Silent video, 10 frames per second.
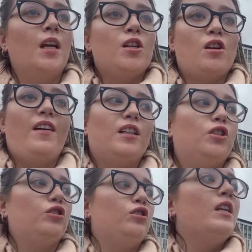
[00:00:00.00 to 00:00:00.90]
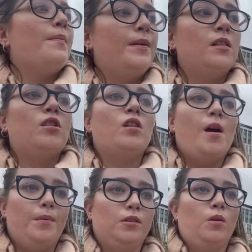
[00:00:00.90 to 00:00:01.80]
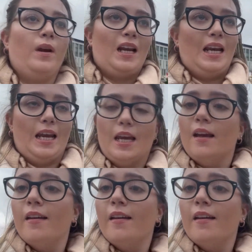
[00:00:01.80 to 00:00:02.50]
So I've had to just nip into Starbucks quickly